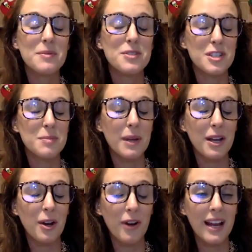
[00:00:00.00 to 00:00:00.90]
just
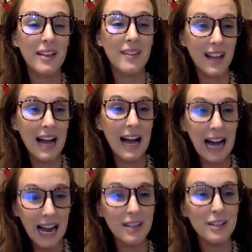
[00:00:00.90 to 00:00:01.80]
being great, like
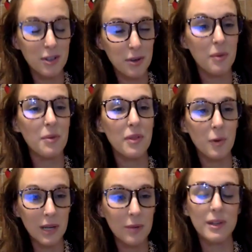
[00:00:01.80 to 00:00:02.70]
I knew that
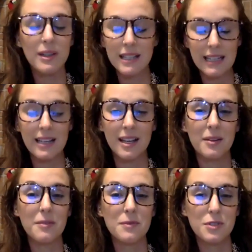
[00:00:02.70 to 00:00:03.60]
we really needed
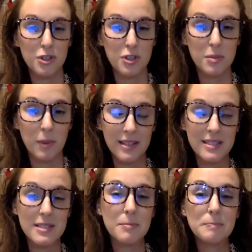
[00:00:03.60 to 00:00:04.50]
Juice Plus.
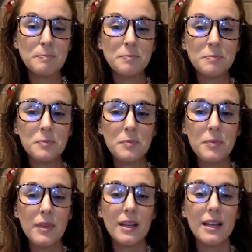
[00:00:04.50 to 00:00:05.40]

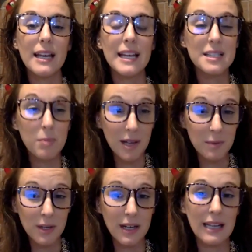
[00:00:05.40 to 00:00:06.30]
His blood
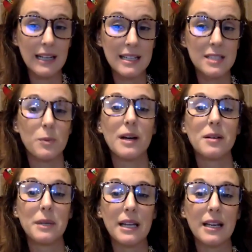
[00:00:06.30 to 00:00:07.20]
work and his
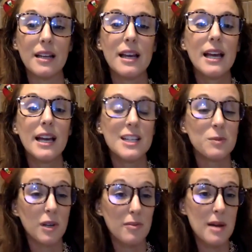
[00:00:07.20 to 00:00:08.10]
well-being is
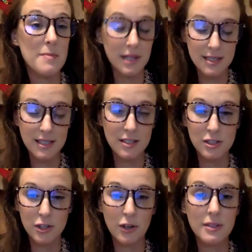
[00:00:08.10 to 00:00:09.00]
one of my biggest
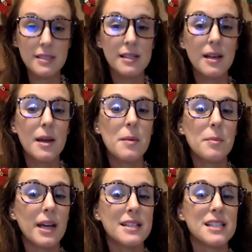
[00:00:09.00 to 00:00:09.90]
concerns
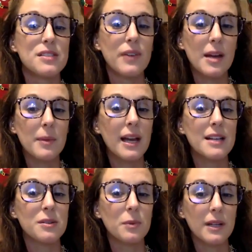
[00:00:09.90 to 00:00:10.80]
because his family
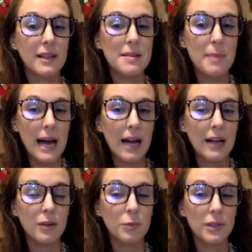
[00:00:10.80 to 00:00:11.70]
has a really bad
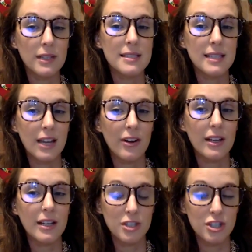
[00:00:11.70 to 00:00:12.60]
and really scary
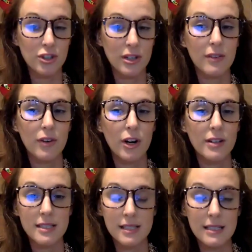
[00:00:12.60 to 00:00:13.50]
history of heart
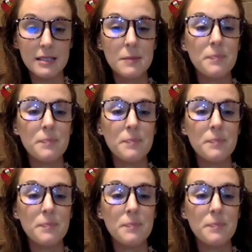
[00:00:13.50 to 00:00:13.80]
disease.